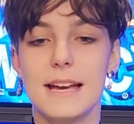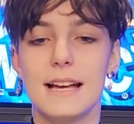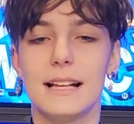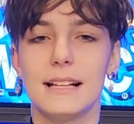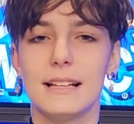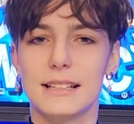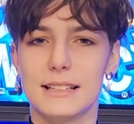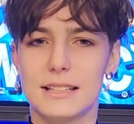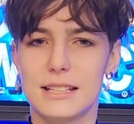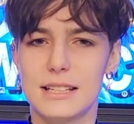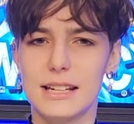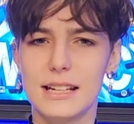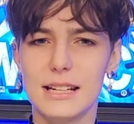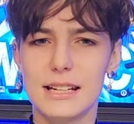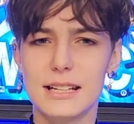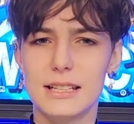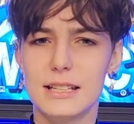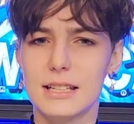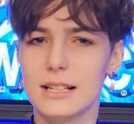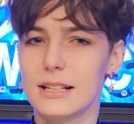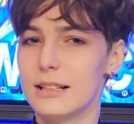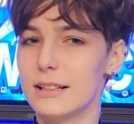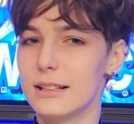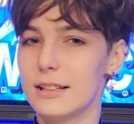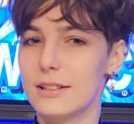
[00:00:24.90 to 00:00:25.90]
Let's get
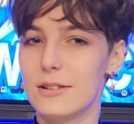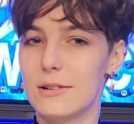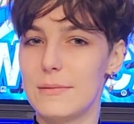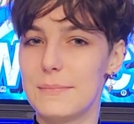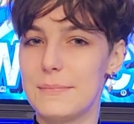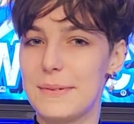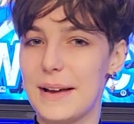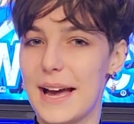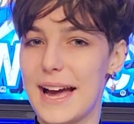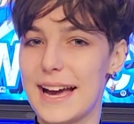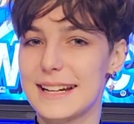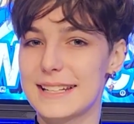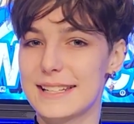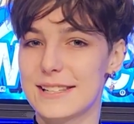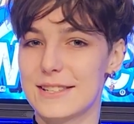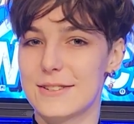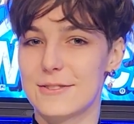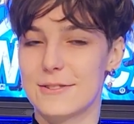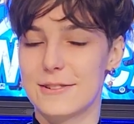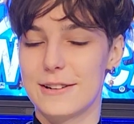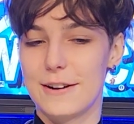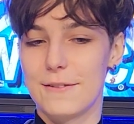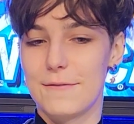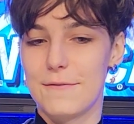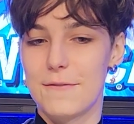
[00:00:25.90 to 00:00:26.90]
into a little
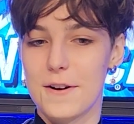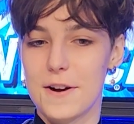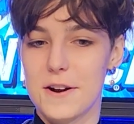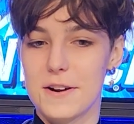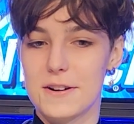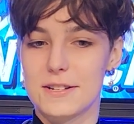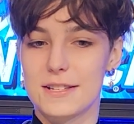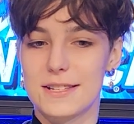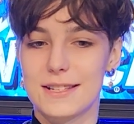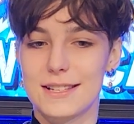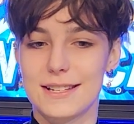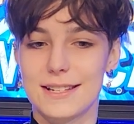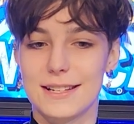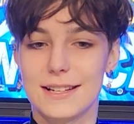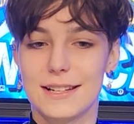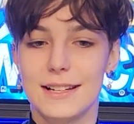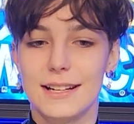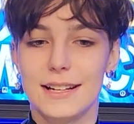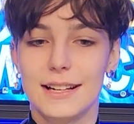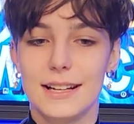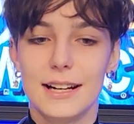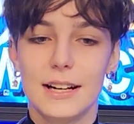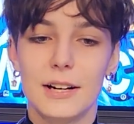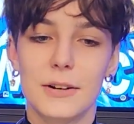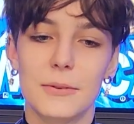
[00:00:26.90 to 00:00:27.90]
backstory first.
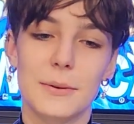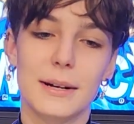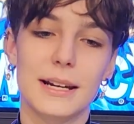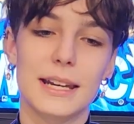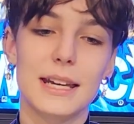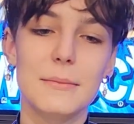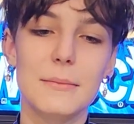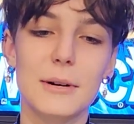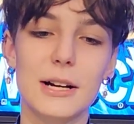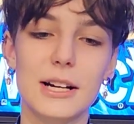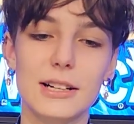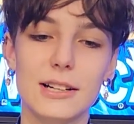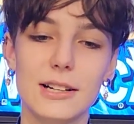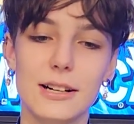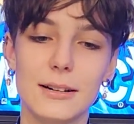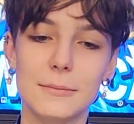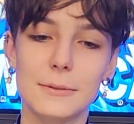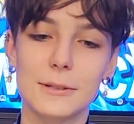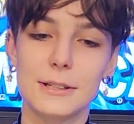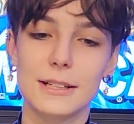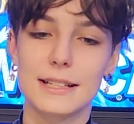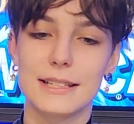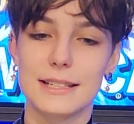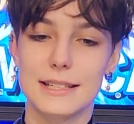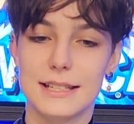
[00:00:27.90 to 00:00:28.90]
Ricky
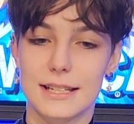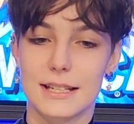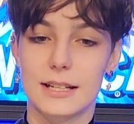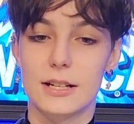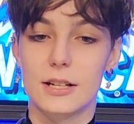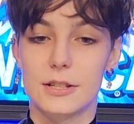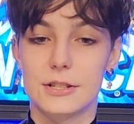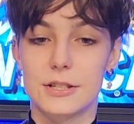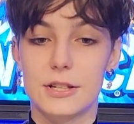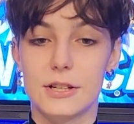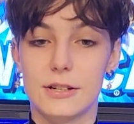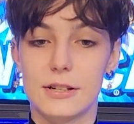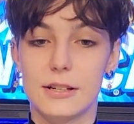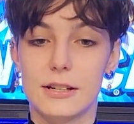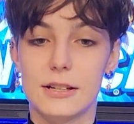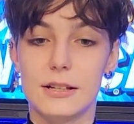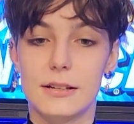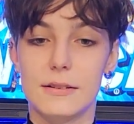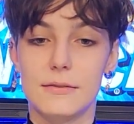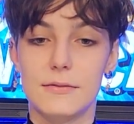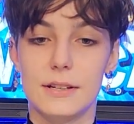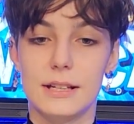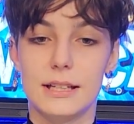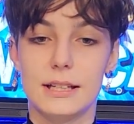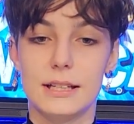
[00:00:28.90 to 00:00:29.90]
Montgomery is an
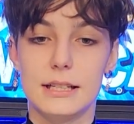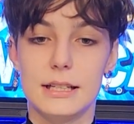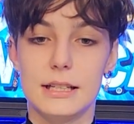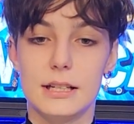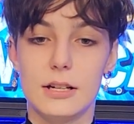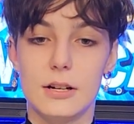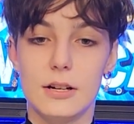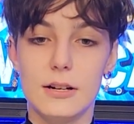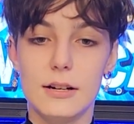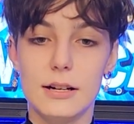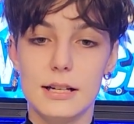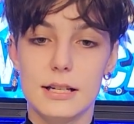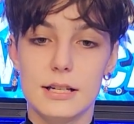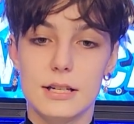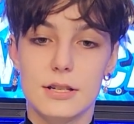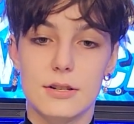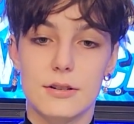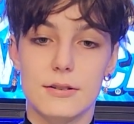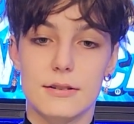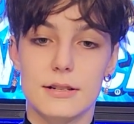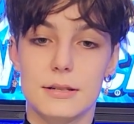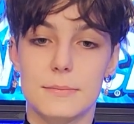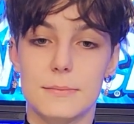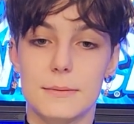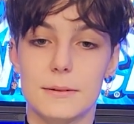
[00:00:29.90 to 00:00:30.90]
alternative indie artist
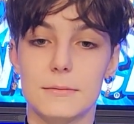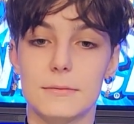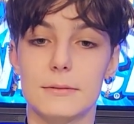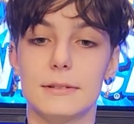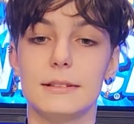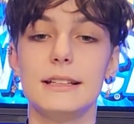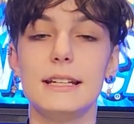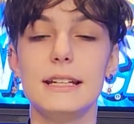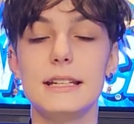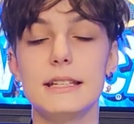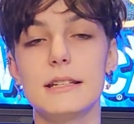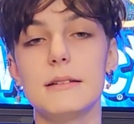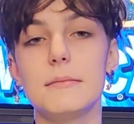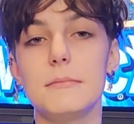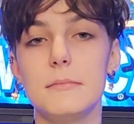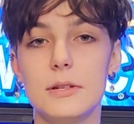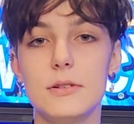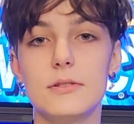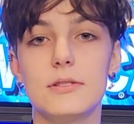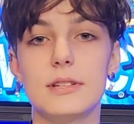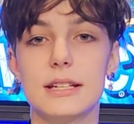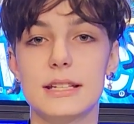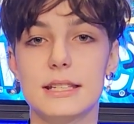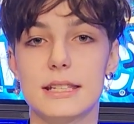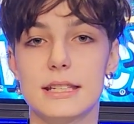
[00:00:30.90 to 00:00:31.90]
who has been releasing
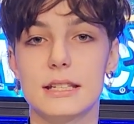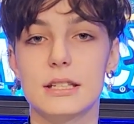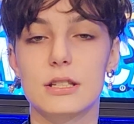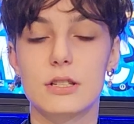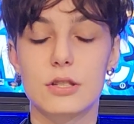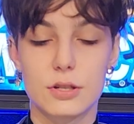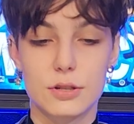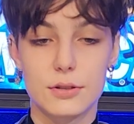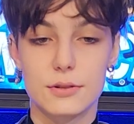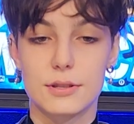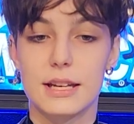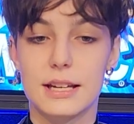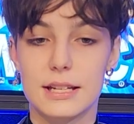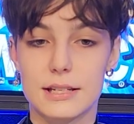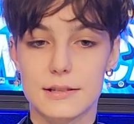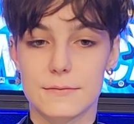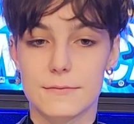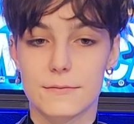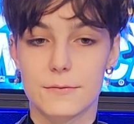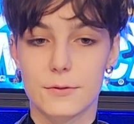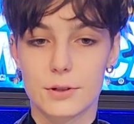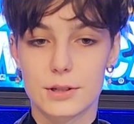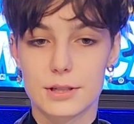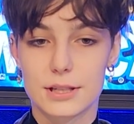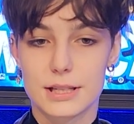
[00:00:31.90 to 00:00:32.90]
music since
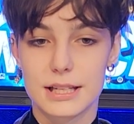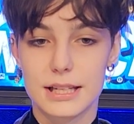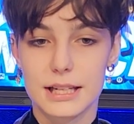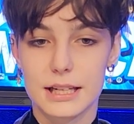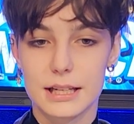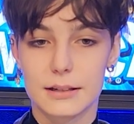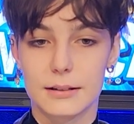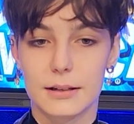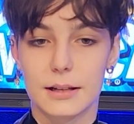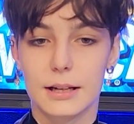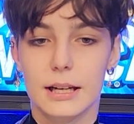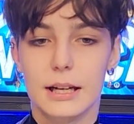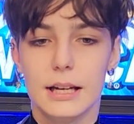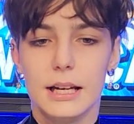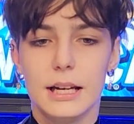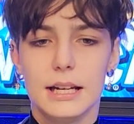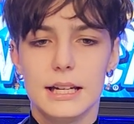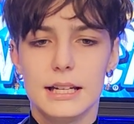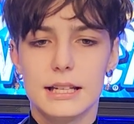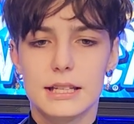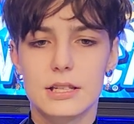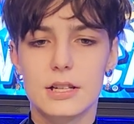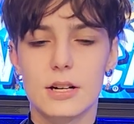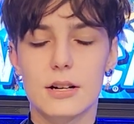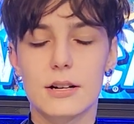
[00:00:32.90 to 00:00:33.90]
2014.
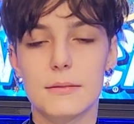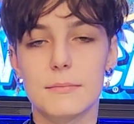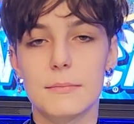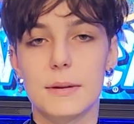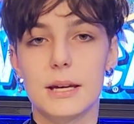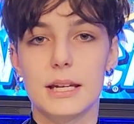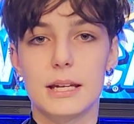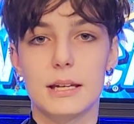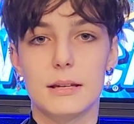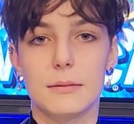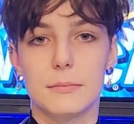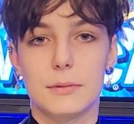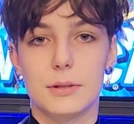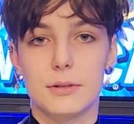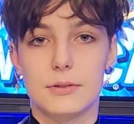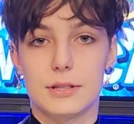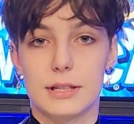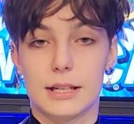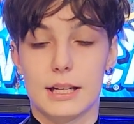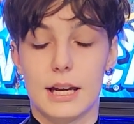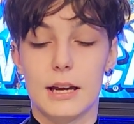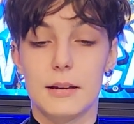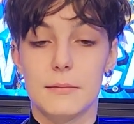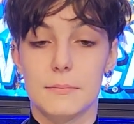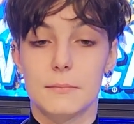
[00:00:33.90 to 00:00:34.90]
He started making
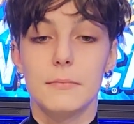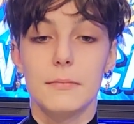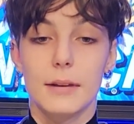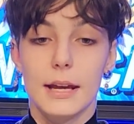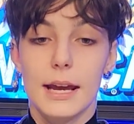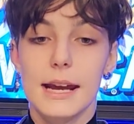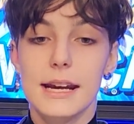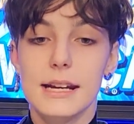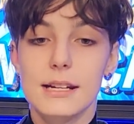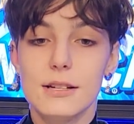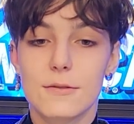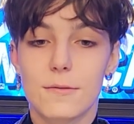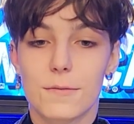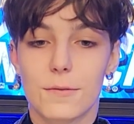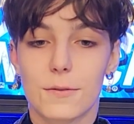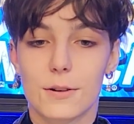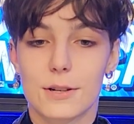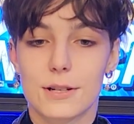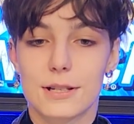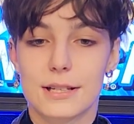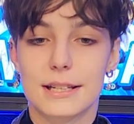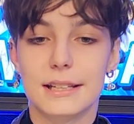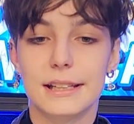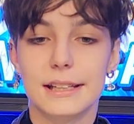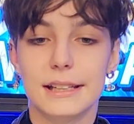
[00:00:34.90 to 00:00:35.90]
music at age
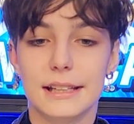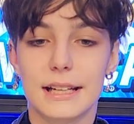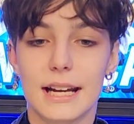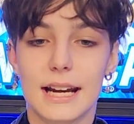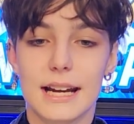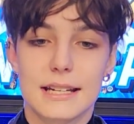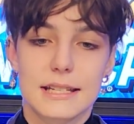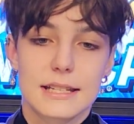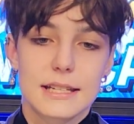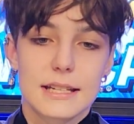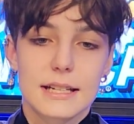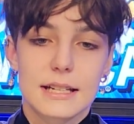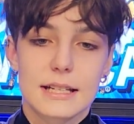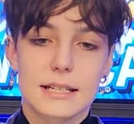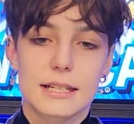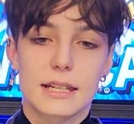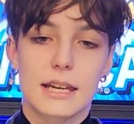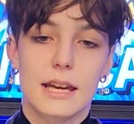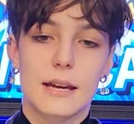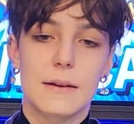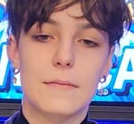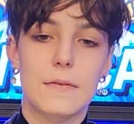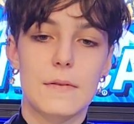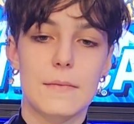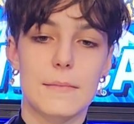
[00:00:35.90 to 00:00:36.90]
14 as an
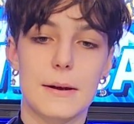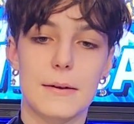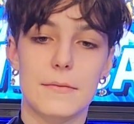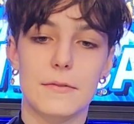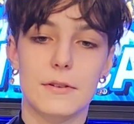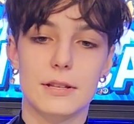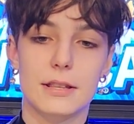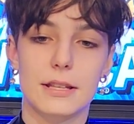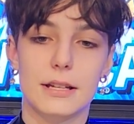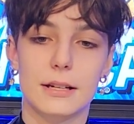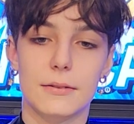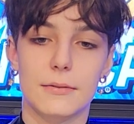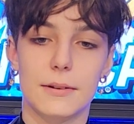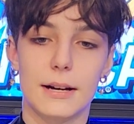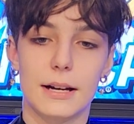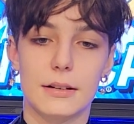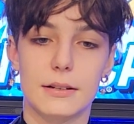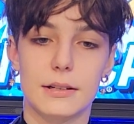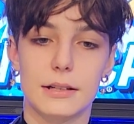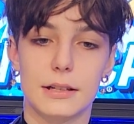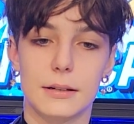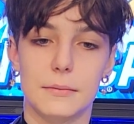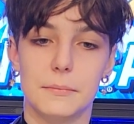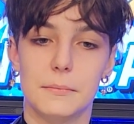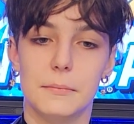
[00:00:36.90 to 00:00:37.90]
escape from everything
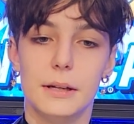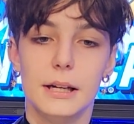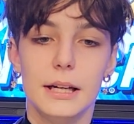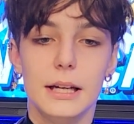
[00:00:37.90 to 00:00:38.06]
around him.